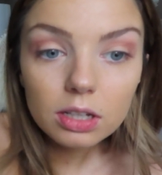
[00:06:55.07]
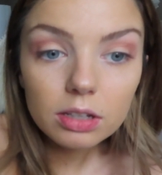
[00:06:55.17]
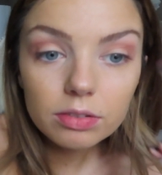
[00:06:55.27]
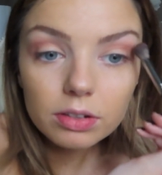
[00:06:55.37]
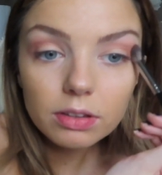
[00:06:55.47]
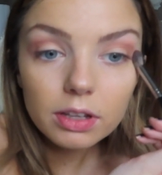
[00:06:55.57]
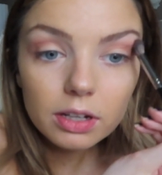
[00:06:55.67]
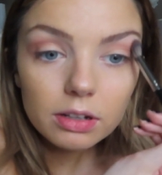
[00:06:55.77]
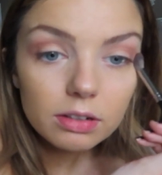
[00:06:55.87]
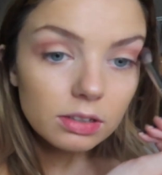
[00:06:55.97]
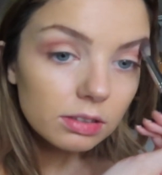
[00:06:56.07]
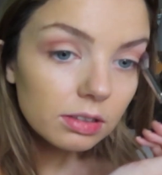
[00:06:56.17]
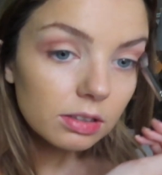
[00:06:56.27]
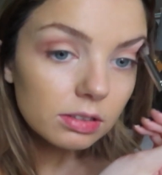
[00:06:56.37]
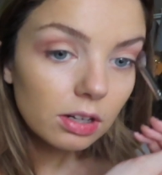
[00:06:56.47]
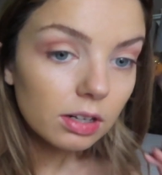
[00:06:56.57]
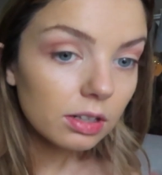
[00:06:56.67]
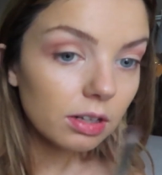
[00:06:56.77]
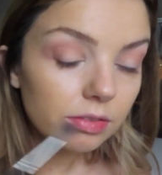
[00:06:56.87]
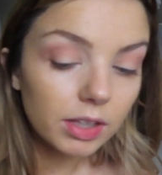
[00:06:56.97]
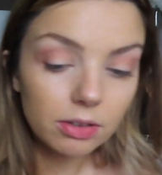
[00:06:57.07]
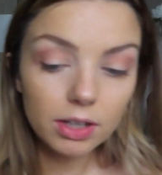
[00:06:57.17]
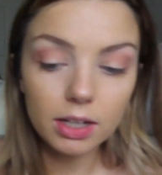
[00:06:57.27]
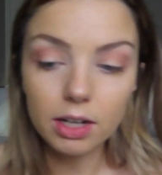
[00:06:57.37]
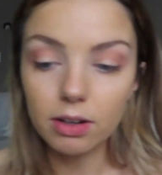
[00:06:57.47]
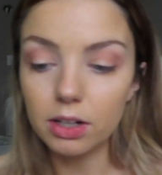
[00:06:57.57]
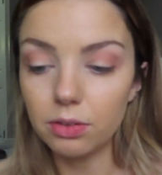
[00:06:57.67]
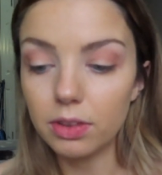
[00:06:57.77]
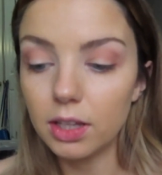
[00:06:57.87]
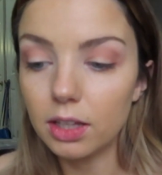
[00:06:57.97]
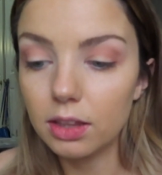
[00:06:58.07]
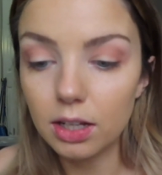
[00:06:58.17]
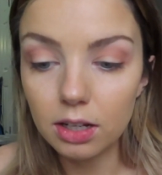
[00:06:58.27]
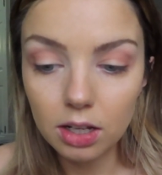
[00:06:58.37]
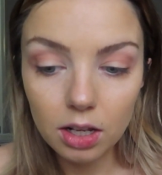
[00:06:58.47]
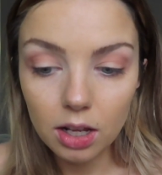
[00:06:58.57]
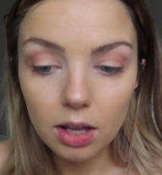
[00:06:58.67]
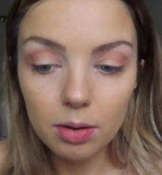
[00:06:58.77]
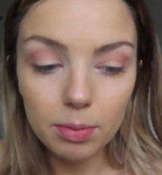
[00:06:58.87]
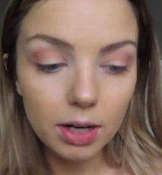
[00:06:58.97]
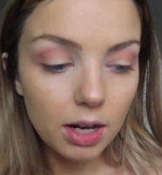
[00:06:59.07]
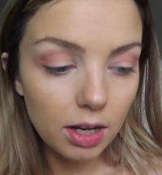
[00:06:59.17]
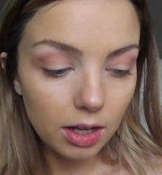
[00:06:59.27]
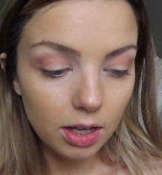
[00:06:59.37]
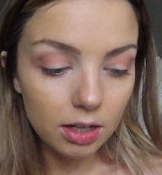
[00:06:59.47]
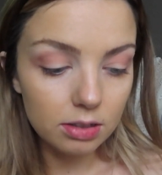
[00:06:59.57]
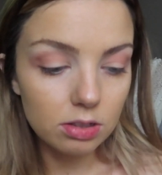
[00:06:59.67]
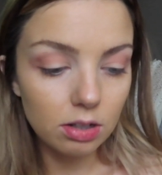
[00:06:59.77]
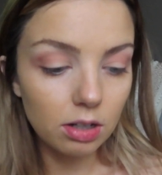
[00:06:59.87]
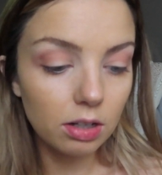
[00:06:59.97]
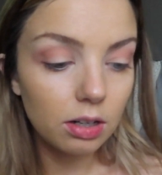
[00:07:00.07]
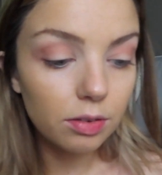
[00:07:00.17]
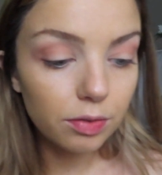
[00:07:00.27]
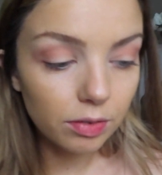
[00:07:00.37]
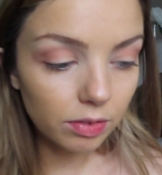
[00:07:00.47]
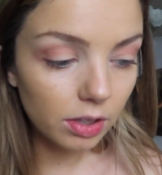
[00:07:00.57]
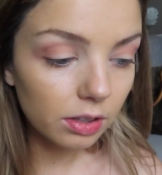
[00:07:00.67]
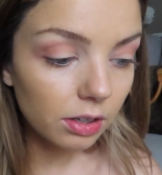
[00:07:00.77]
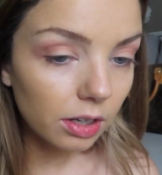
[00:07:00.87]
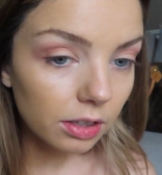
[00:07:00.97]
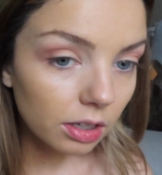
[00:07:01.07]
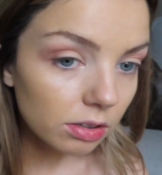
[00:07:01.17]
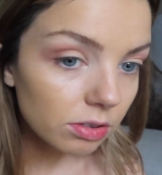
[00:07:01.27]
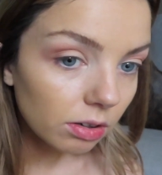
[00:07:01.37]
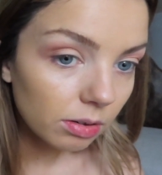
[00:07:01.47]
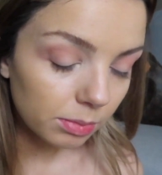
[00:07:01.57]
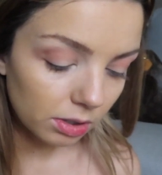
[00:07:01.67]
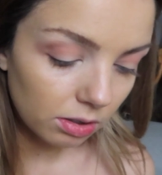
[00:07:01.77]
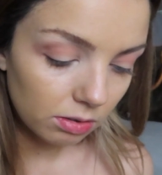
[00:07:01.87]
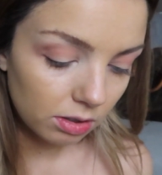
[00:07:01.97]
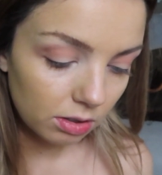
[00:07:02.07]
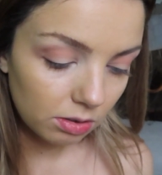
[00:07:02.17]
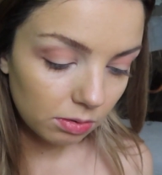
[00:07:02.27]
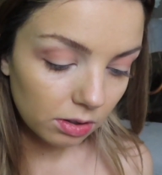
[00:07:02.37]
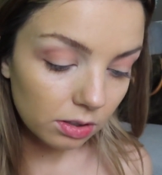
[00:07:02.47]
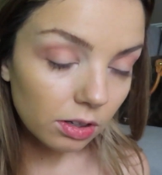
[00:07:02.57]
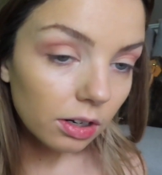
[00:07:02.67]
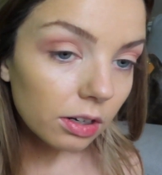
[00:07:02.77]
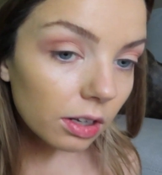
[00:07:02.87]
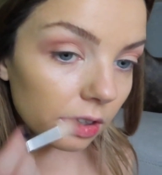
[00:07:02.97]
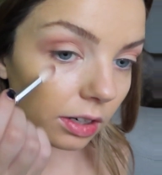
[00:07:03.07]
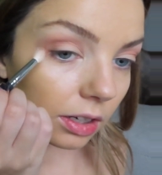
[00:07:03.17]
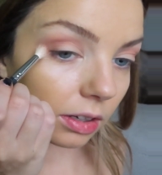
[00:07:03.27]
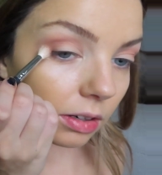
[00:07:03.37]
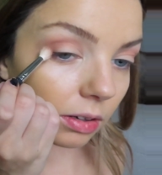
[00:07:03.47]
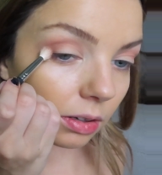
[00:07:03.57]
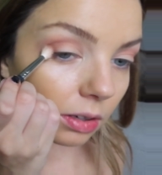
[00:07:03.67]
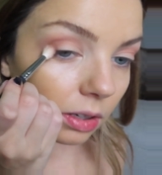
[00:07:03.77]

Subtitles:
if you're like, oh, it doesn't look dark enough. Like right now, I don't think that my eye has dark enough of the other color, so I'm to go in with the darker color again.